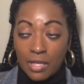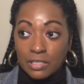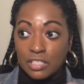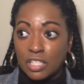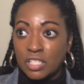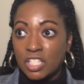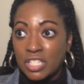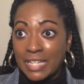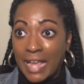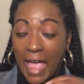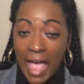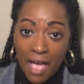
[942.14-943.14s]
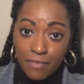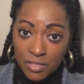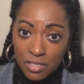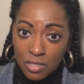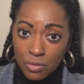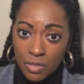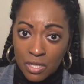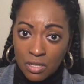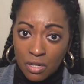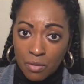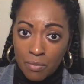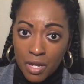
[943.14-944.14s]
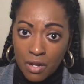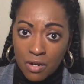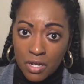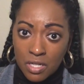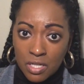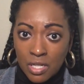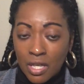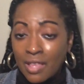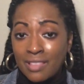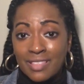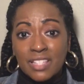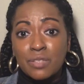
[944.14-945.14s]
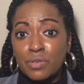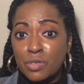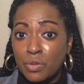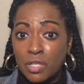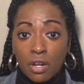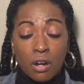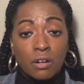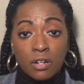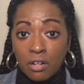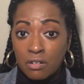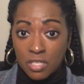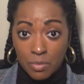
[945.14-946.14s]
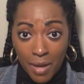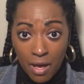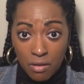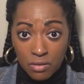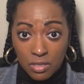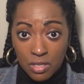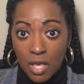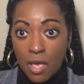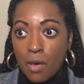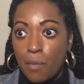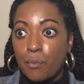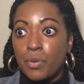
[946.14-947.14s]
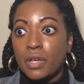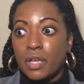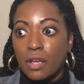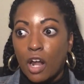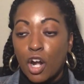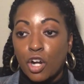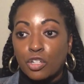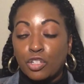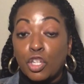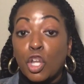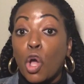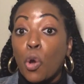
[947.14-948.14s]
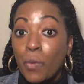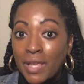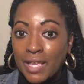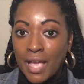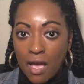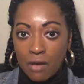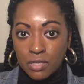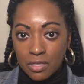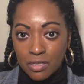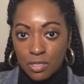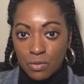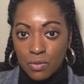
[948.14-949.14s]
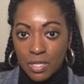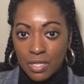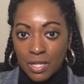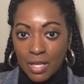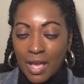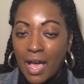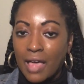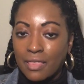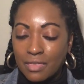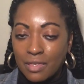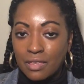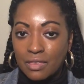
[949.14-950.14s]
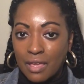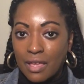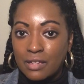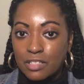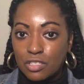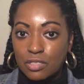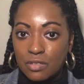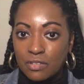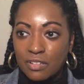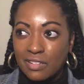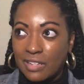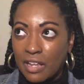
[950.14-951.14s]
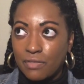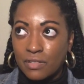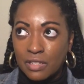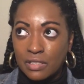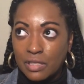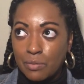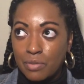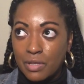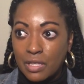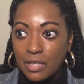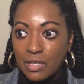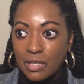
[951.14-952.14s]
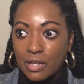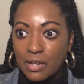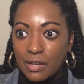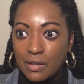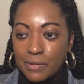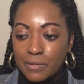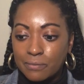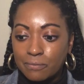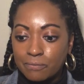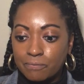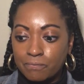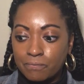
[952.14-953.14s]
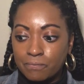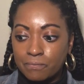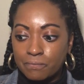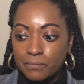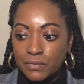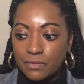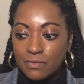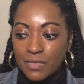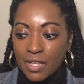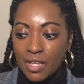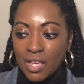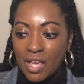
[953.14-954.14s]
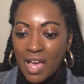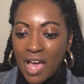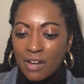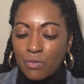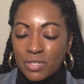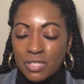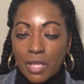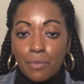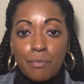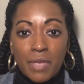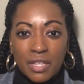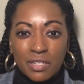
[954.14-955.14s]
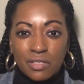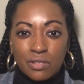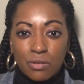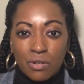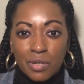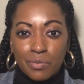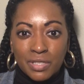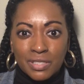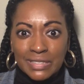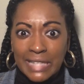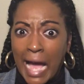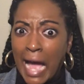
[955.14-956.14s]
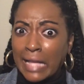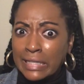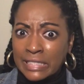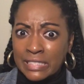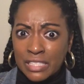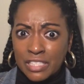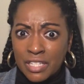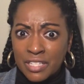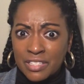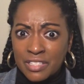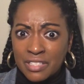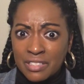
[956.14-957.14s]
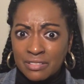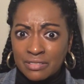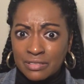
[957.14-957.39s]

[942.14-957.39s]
Does she have to do it in her marriage? That's between her and her spouse. But her knowing how to do it, I think that should definitely be, I don't want to say mandatory, but highly suggested,